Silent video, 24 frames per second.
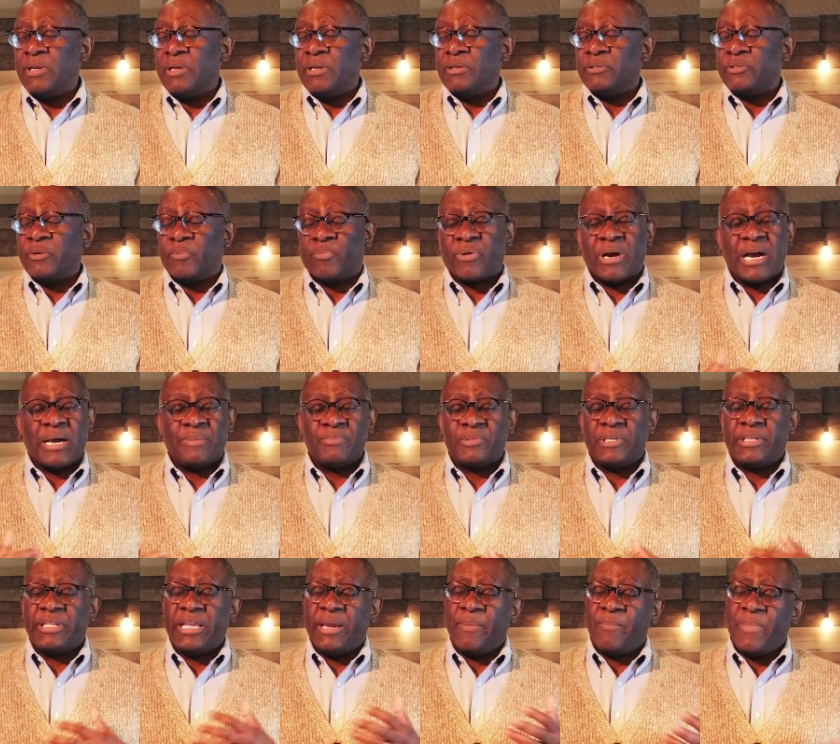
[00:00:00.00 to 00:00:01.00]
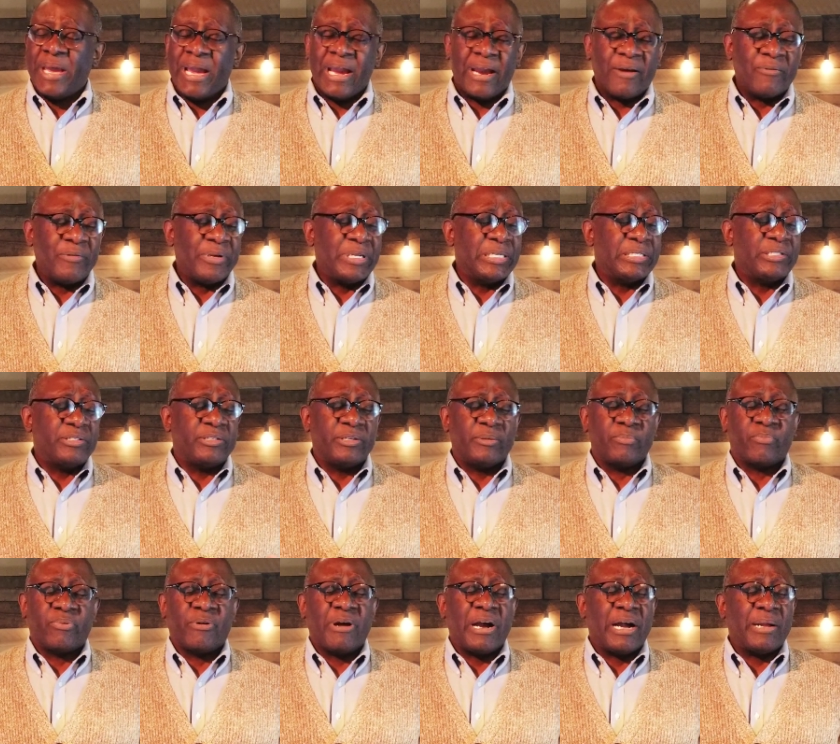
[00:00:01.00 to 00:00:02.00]
some problems in their marriage,
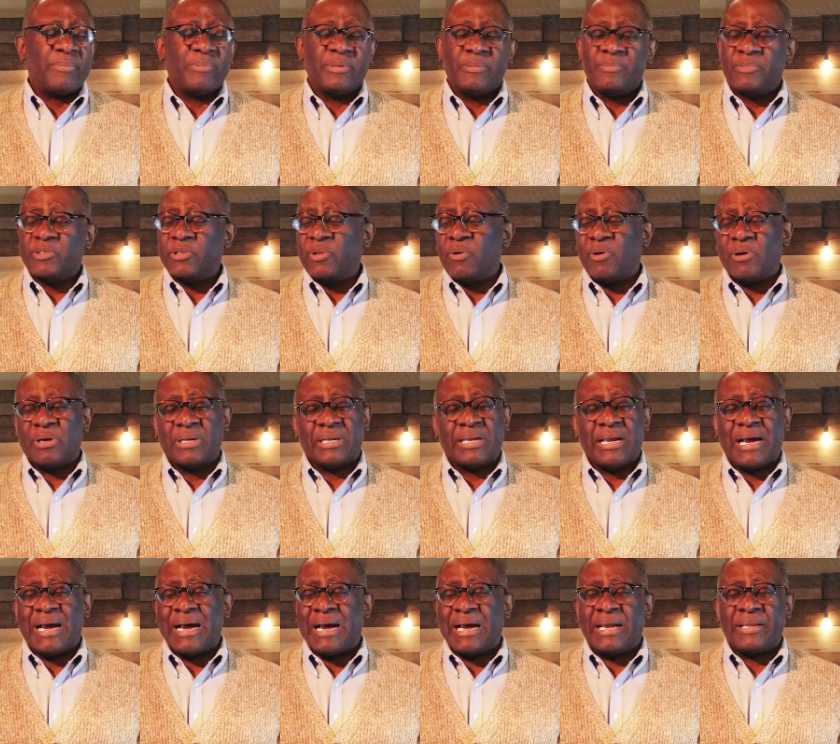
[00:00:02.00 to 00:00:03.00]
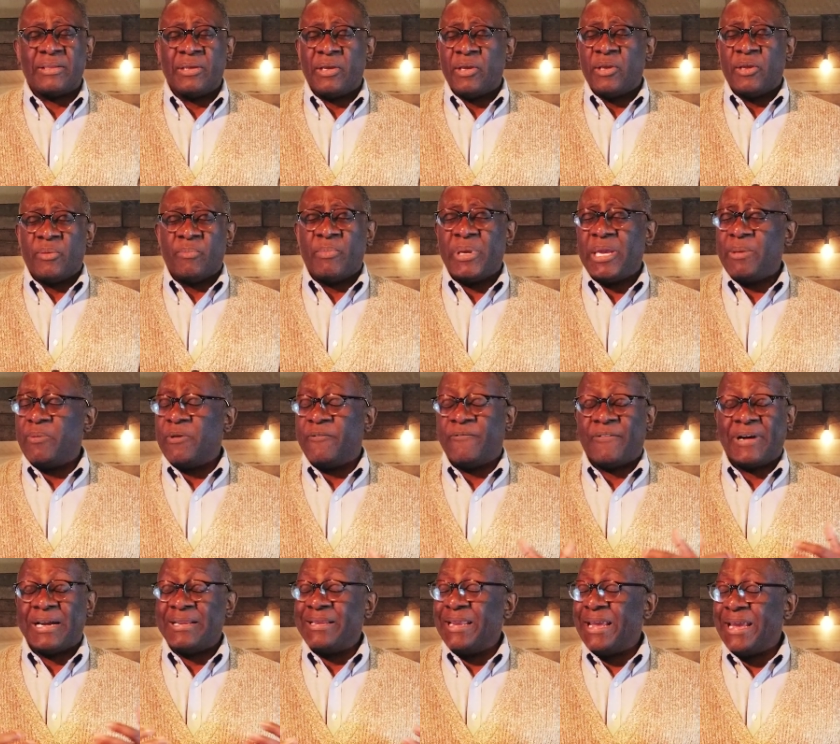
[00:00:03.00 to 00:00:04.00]
some problems, Lord God, maybe
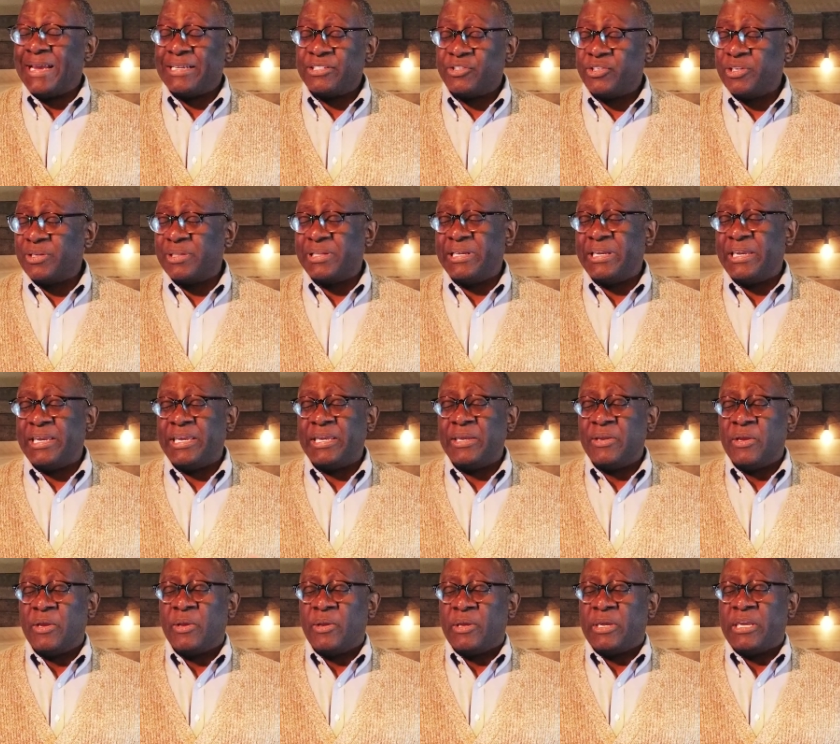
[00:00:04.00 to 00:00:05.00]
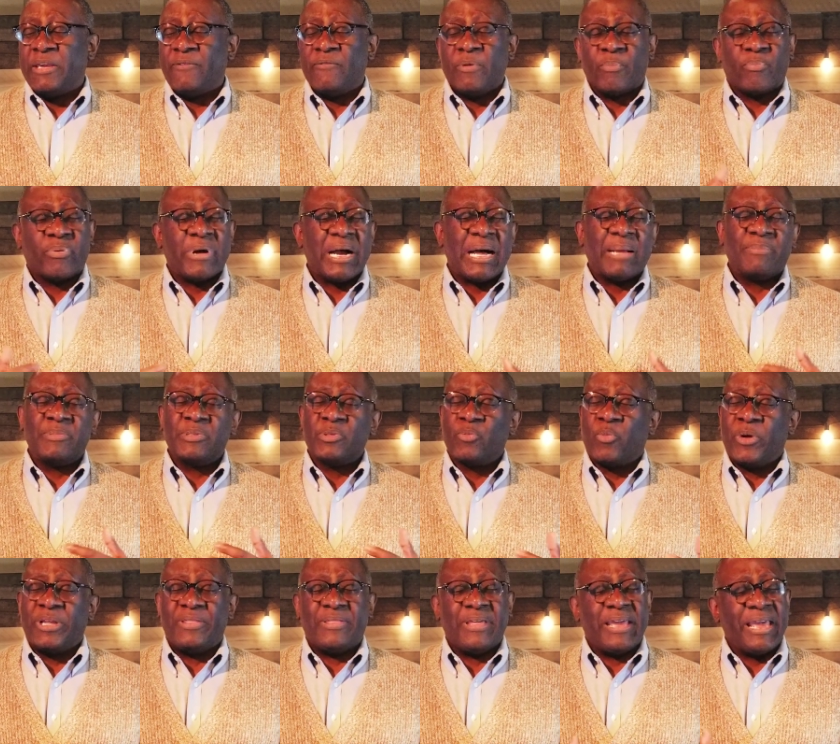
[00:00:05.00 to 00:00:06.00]
financially, even problems
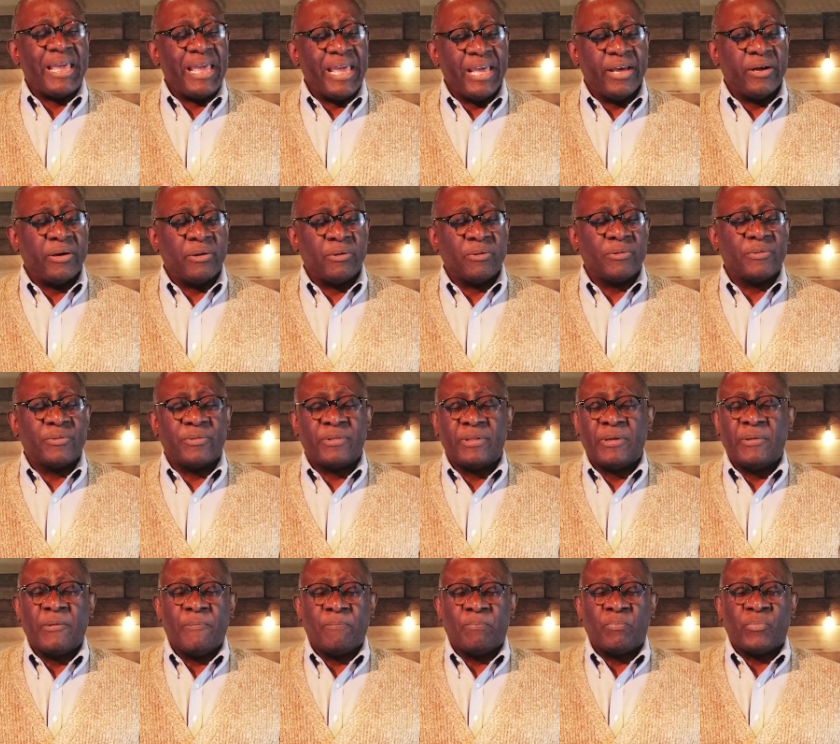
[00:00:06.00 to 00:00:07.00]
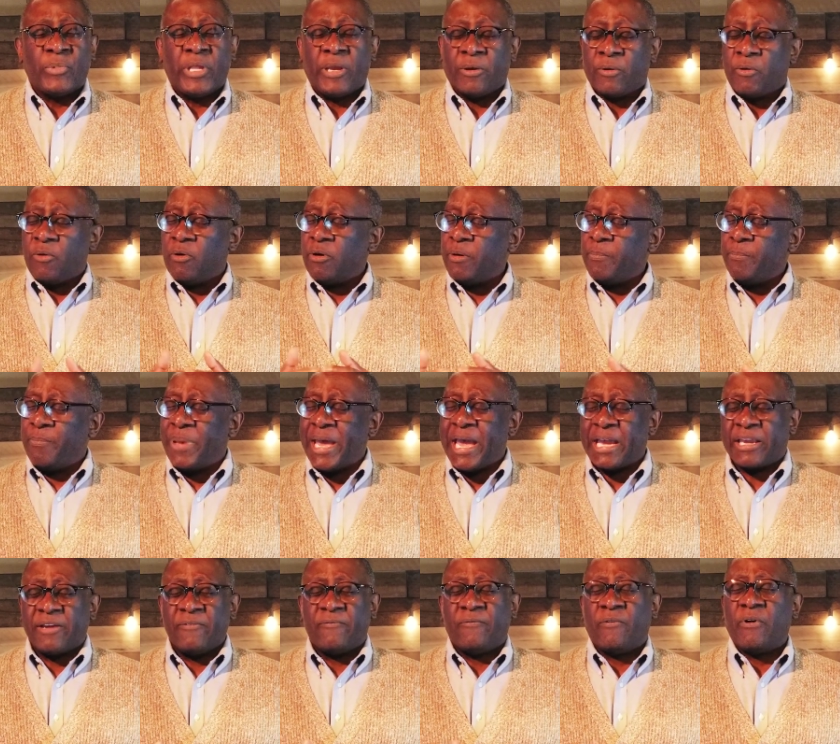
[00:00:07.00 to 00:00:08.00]
with their health. They're going
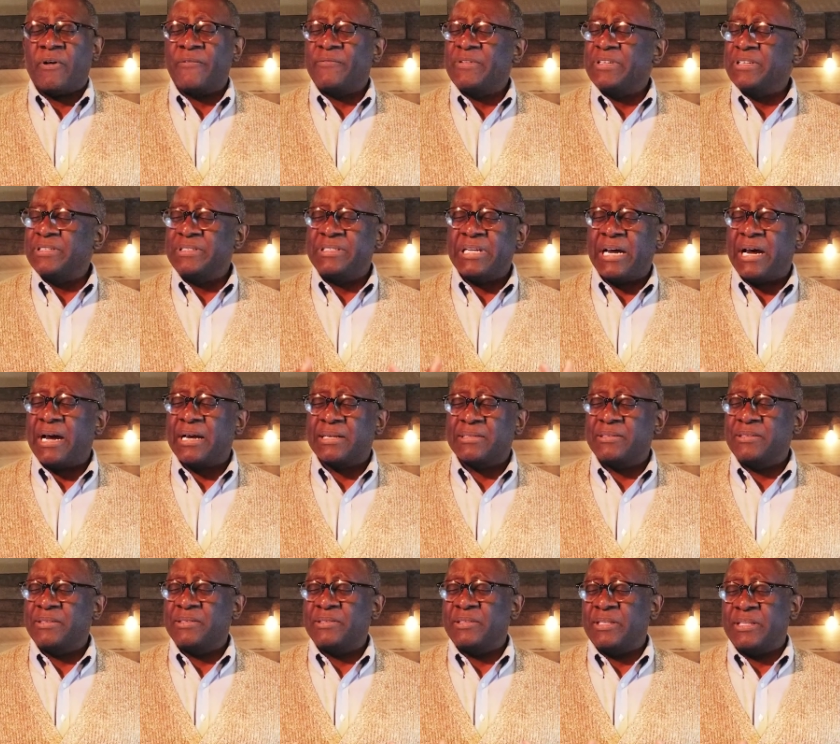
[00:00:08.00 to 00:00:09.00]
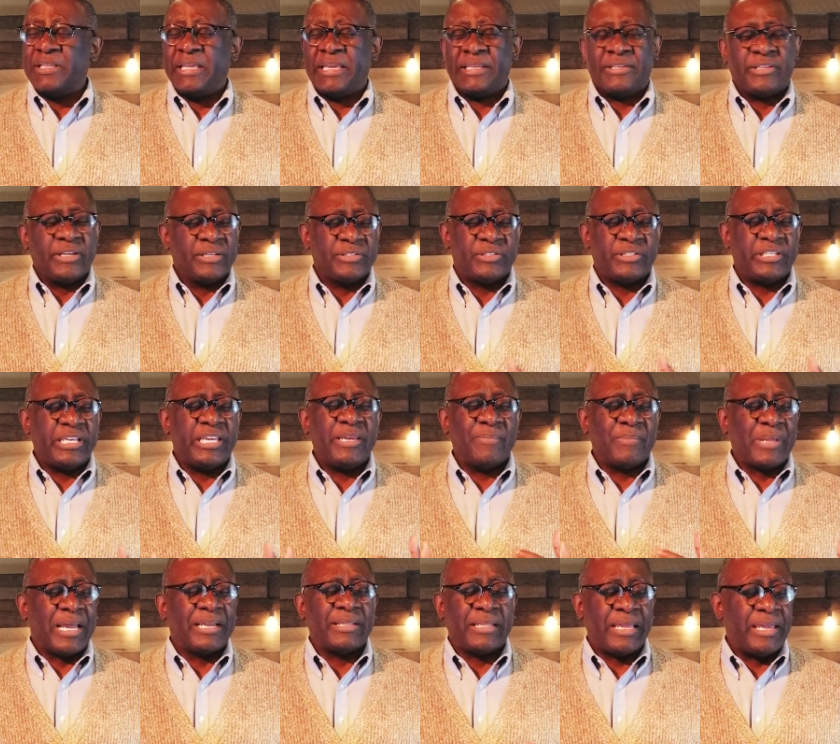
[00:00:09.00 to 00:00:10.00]
back and forth to doctors and they just seem
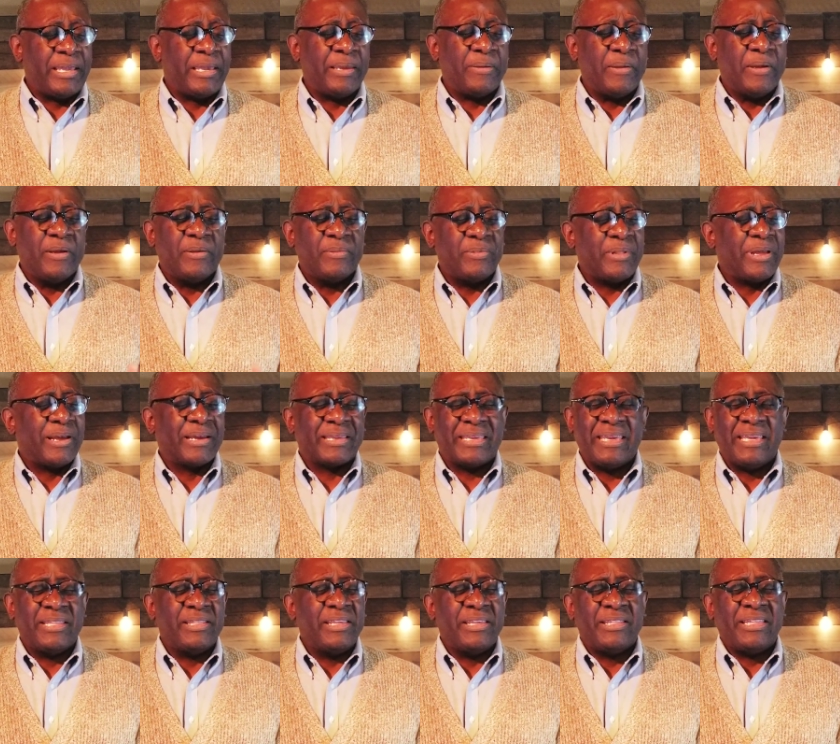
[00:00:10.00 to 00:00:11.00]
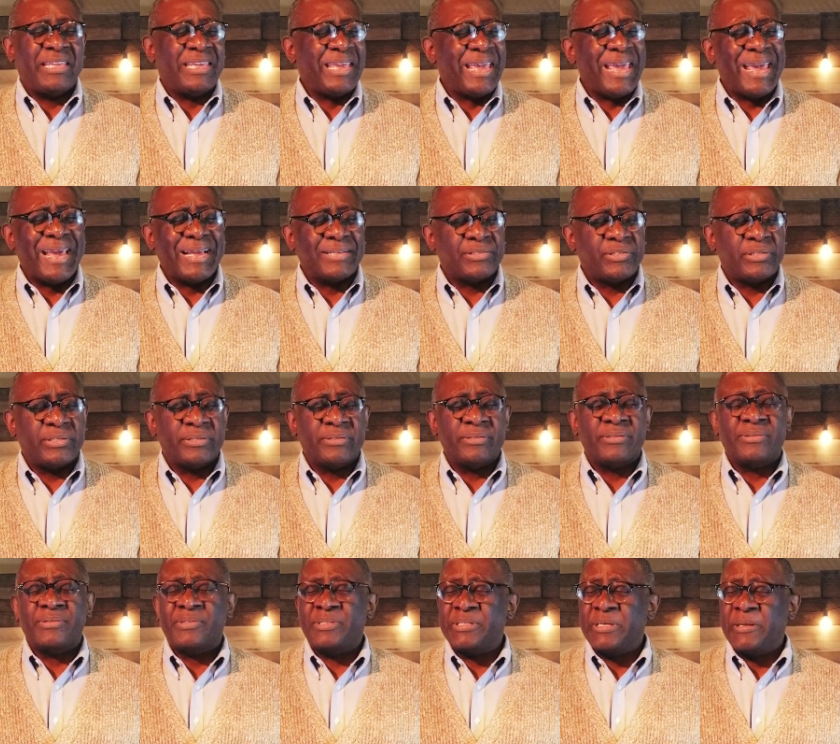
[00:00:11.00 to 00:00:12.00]
like they're not getting any
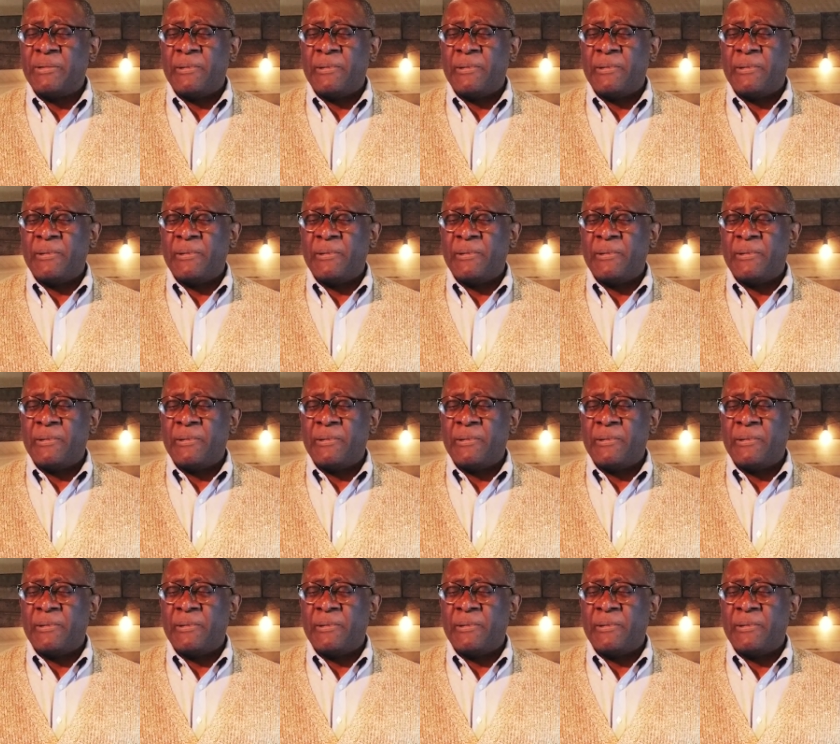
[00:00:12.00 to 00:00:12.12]
answers.